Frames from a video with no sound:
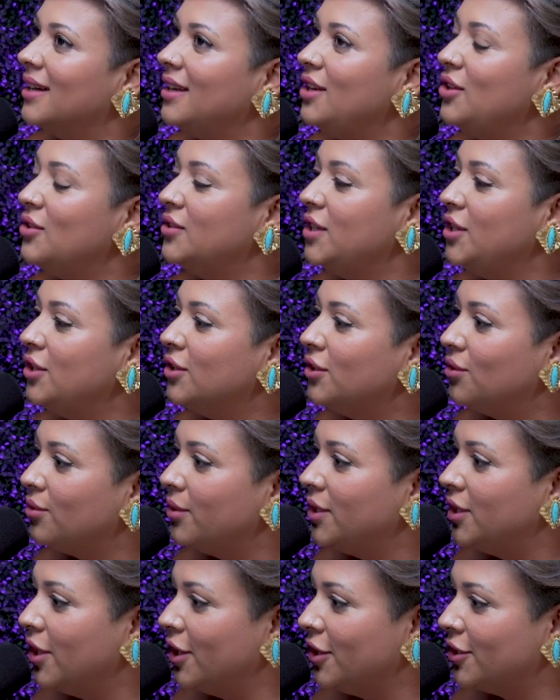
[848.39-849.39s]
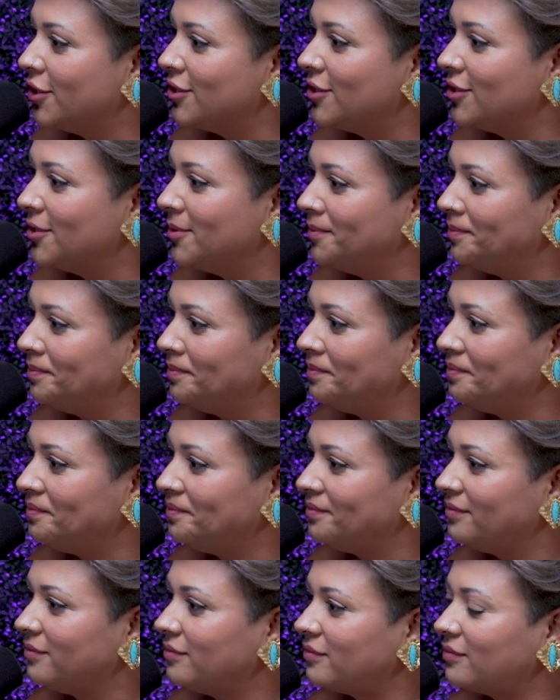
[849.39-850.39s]
You see your 3 daughters.
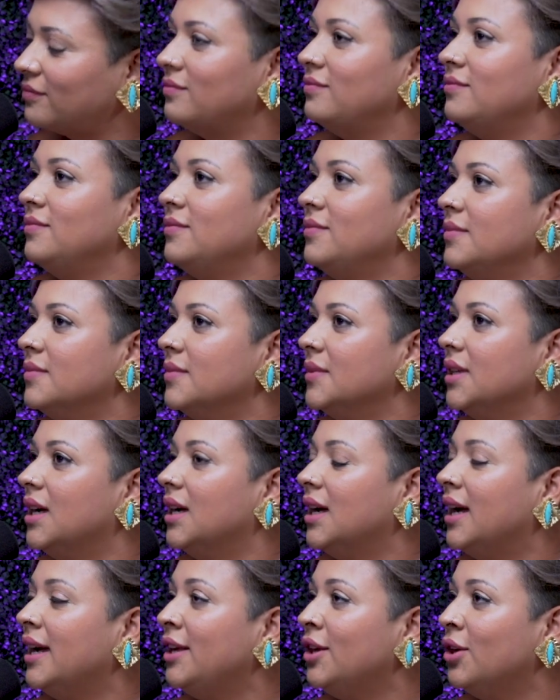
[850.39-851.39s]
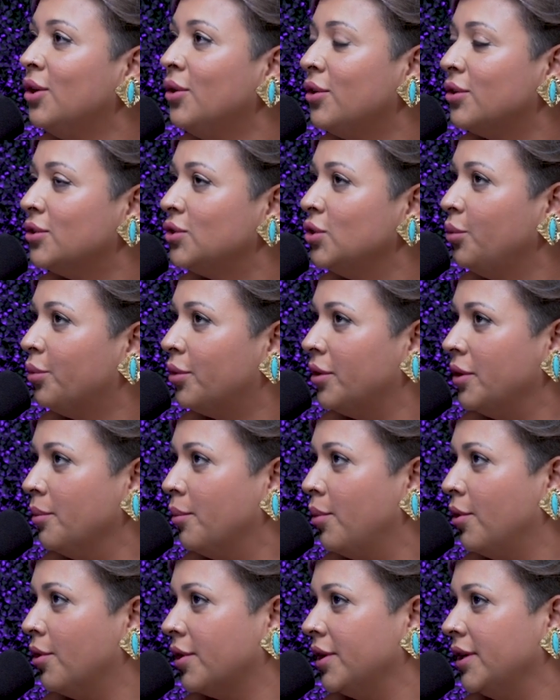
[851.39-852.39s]
I know they're super
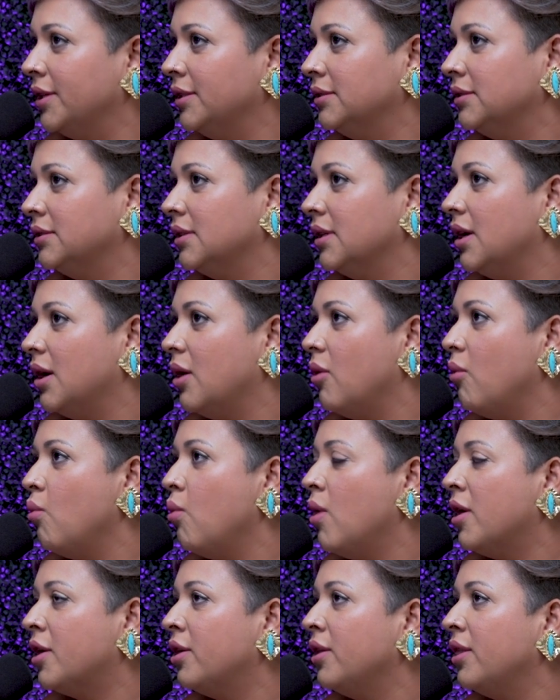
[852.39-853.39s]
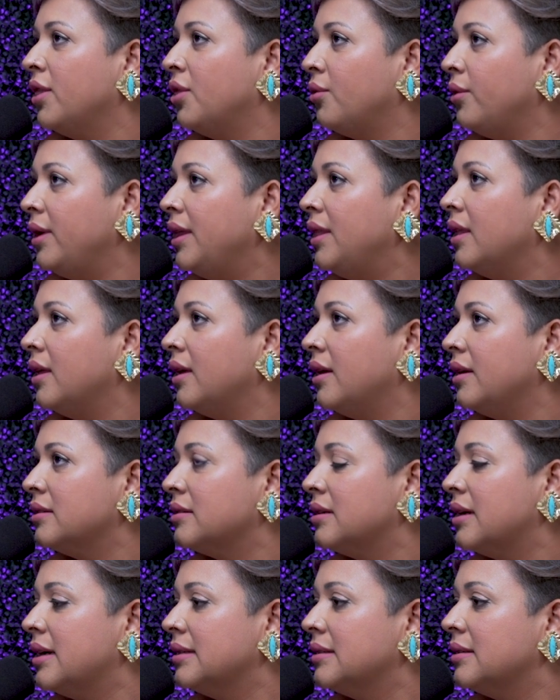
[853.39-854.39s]
important. What are 3
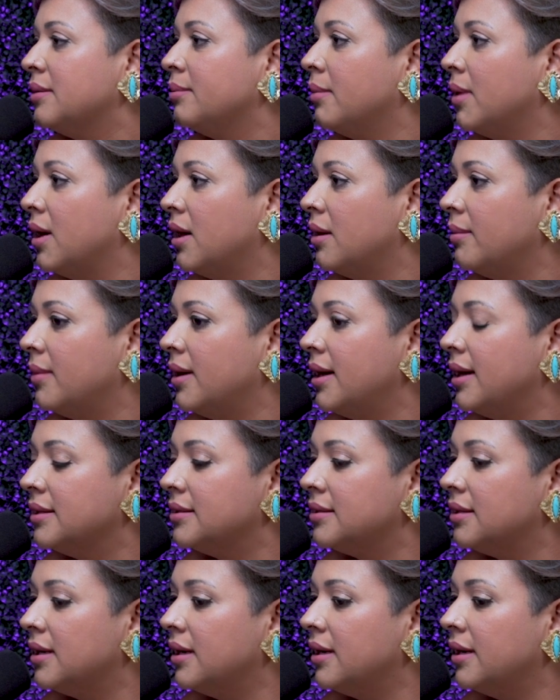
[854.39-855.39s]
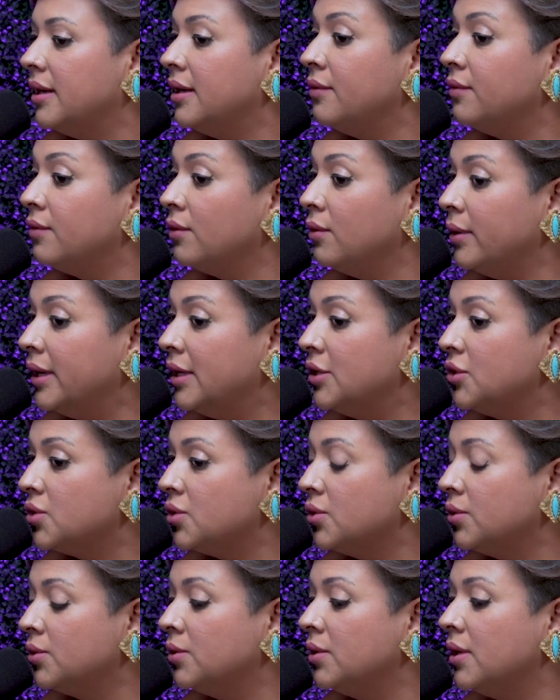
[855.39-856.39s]
things as a mom, as an
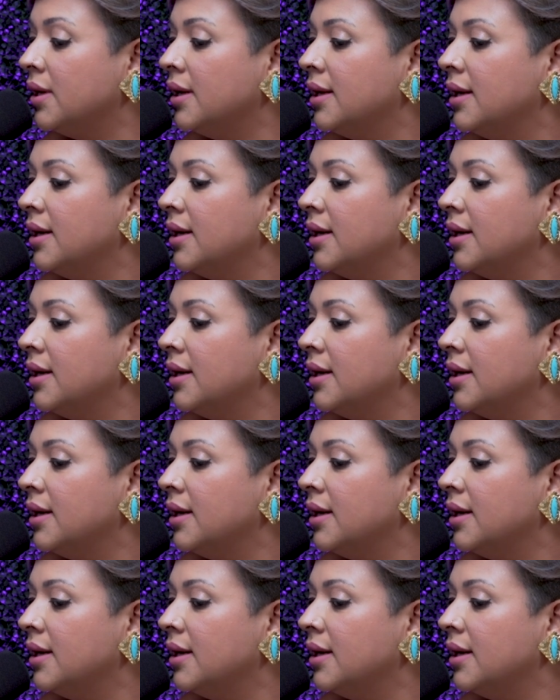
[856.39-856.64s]
influential